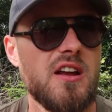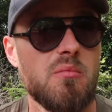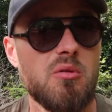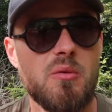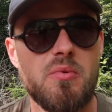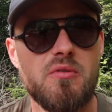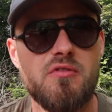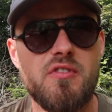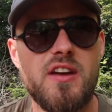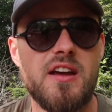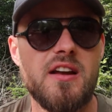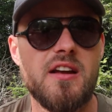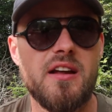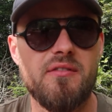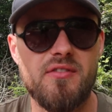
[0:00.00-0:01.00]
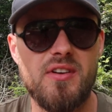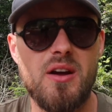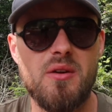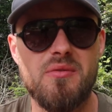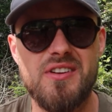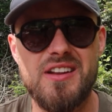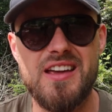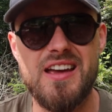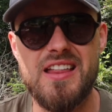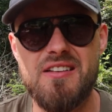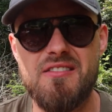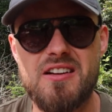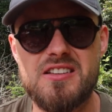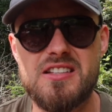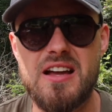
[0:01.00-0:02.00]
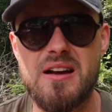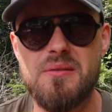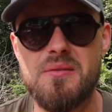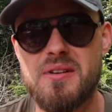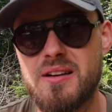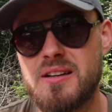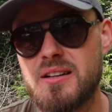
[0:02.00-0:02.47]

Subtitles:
proper feed, and hopefully get their heads down,